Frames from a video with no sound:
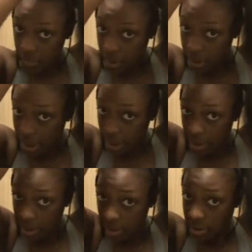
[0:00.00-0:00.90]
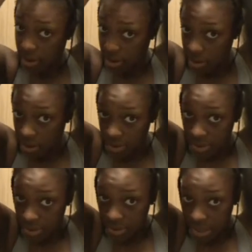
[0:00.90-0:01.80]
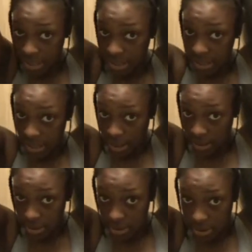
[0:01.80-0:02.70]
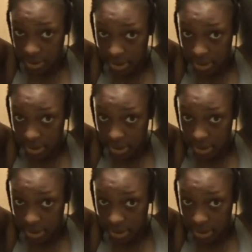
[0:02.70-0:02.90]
Okay, so that's detangled.